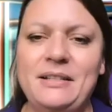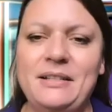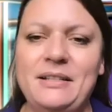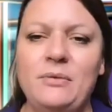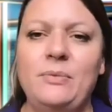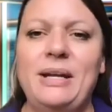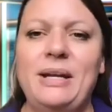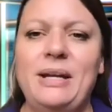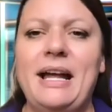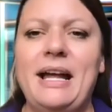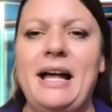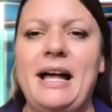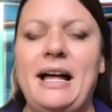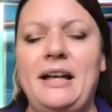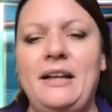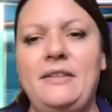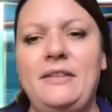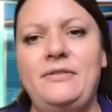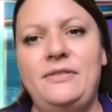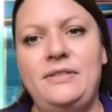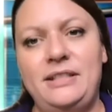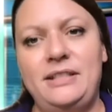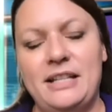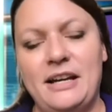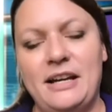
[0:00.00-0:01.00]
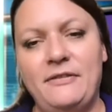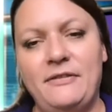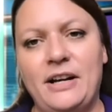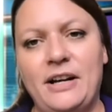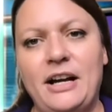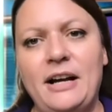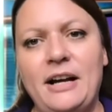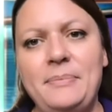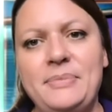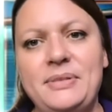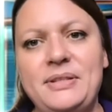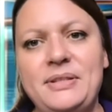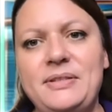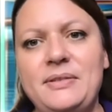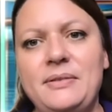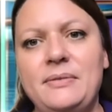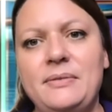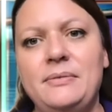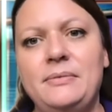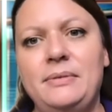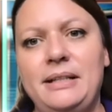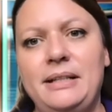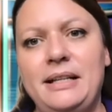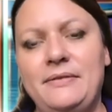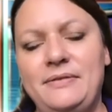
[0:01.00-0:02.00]
We have DevOps,
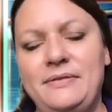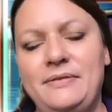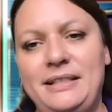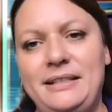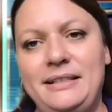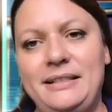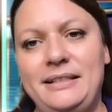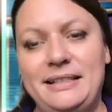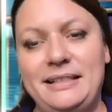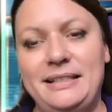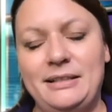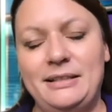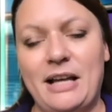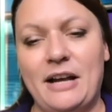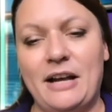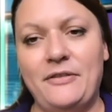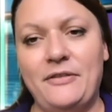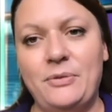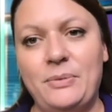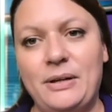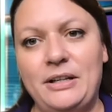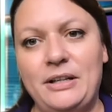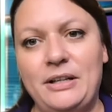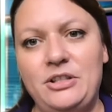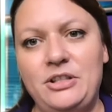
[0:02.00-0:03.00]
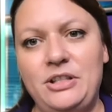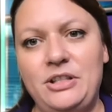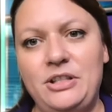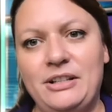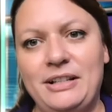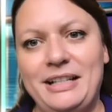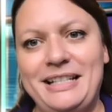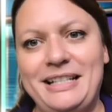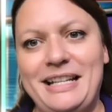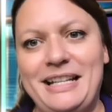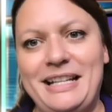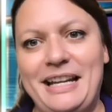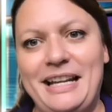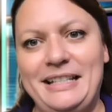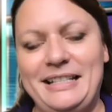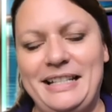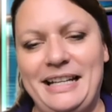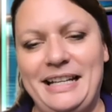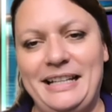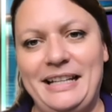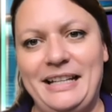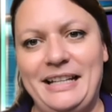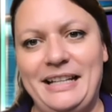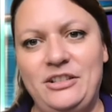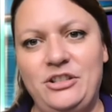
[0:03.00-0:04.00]
we have software engineering and
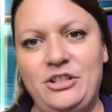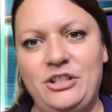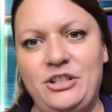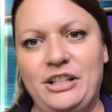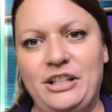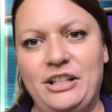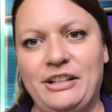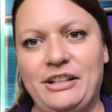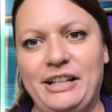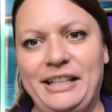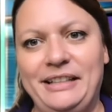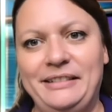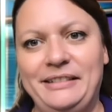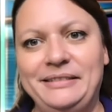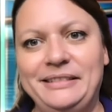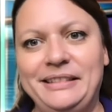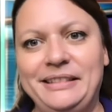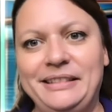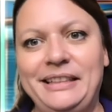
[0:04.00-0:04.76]
data engineering.